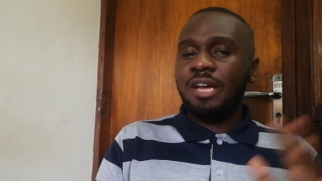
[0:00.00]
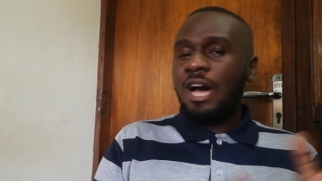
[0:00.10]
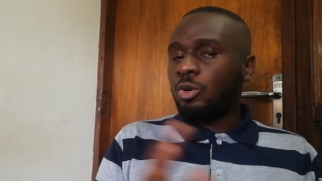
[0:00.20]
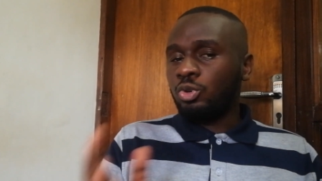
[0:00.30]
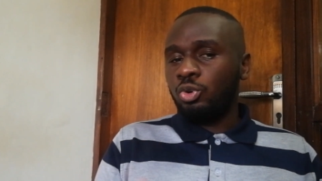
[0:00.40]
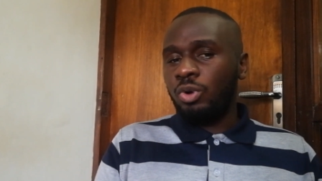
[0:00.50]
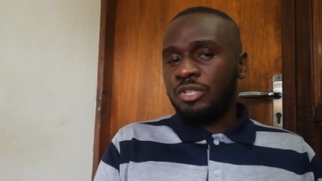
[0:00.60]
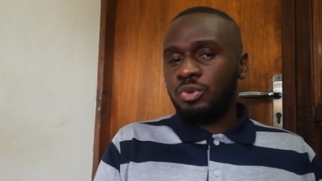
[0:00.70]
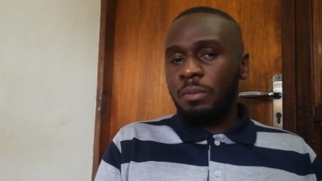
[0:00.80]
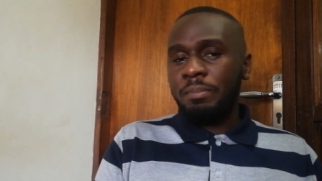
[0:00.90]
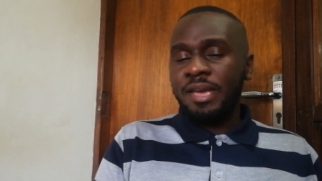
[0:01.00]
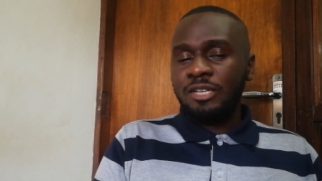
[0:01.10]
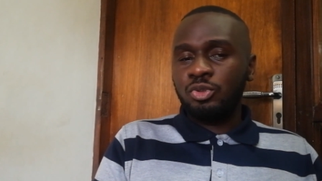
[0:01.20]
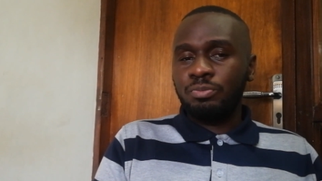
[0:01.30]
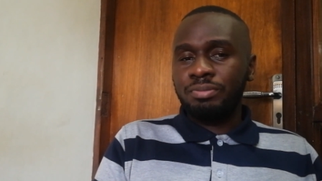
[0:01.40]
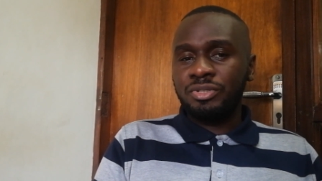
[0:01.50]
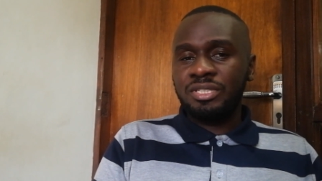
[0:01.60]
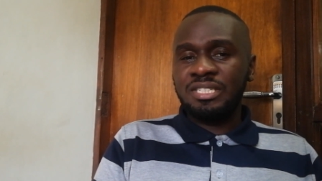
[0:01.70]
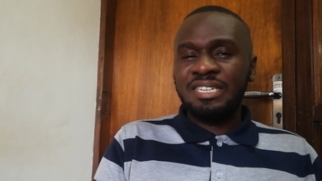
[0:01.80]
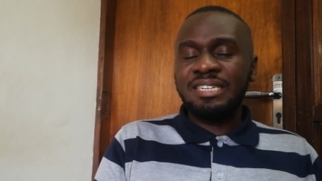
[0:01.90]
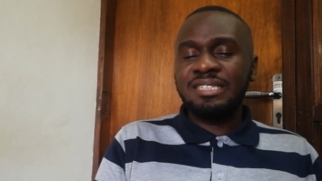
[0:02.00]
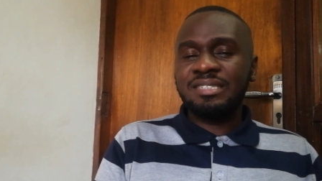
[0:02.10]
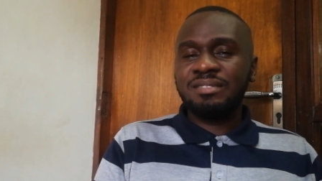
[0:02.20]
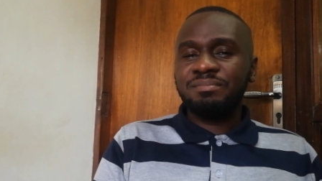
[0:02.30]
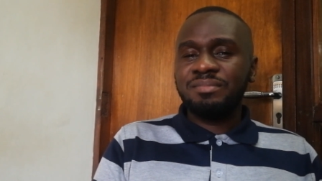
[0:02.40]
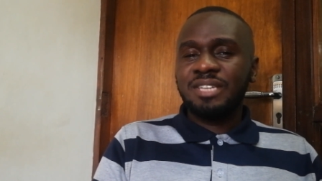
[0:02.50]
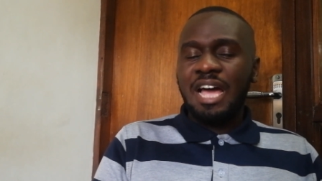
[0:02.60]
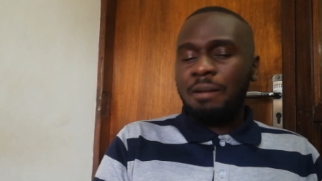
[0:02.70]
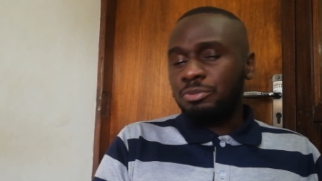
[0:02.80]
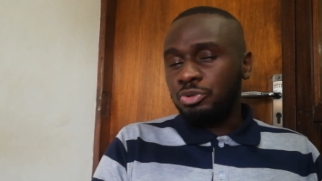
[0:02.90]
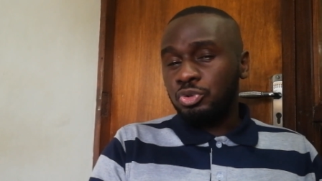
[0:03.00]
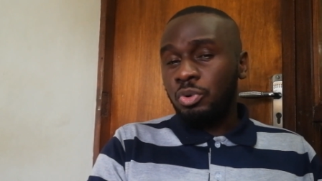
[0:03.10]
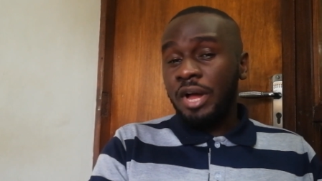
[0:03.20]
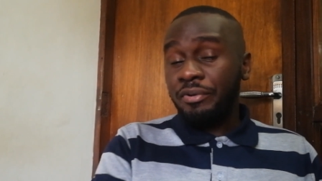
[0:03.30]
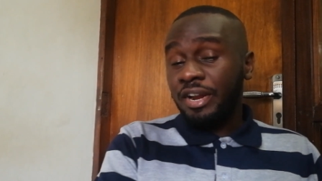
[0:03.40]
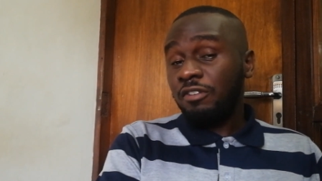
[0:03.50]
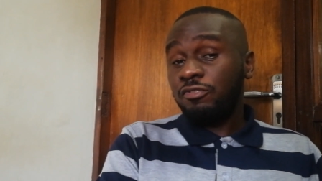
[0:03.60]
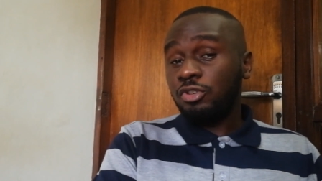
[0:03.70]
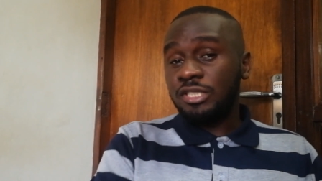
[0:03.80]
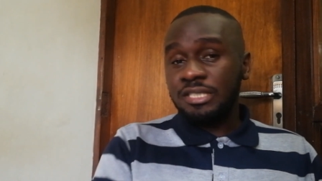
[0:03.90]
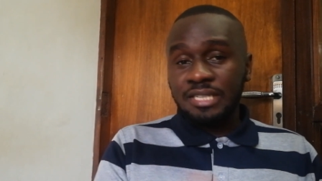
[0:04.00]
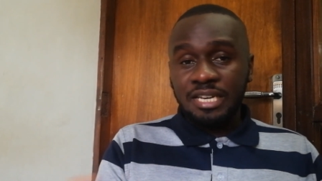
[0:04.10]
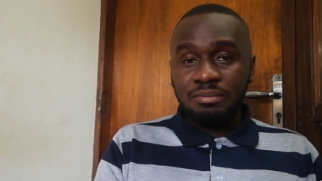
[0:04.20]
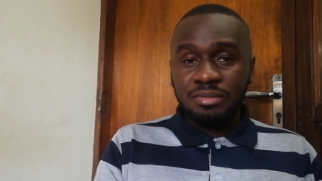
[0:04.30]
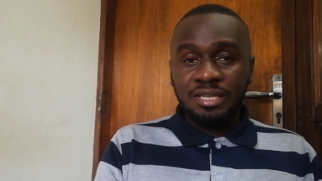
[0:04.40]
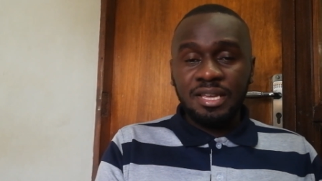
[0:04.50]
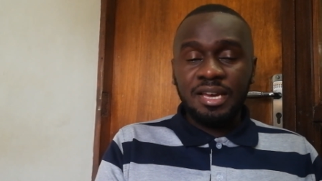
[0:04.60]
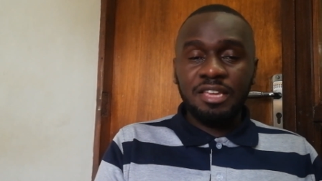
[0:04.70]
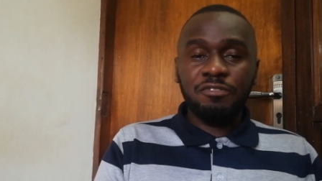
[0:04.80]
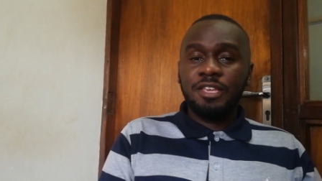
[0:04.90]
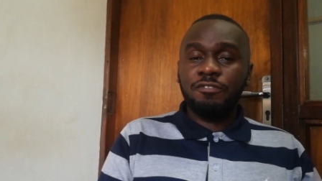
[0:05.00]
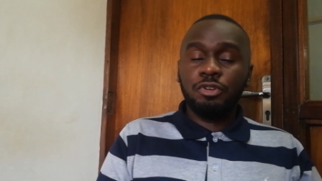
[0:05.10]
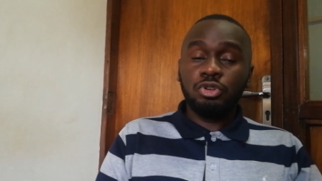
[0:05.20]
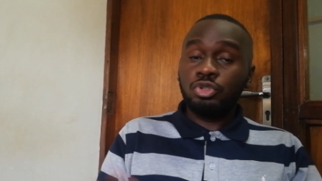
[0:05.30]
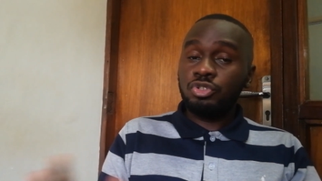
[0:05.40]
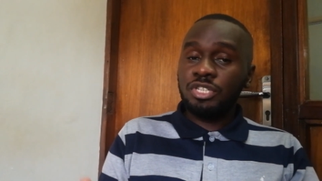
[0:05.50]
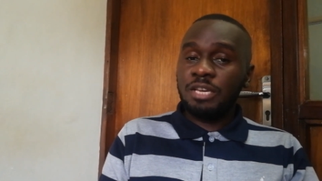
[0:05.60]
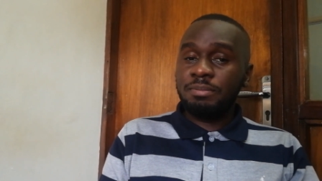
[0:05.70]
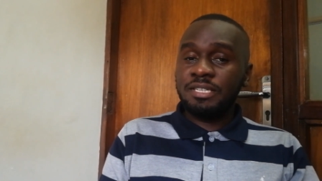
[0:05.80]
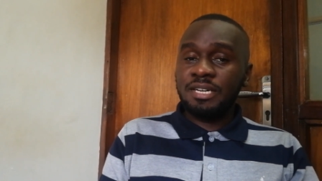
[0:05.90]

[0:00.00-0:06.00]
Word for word: outlook as compared to posting it up to 240 times a year if, if you're not using a petty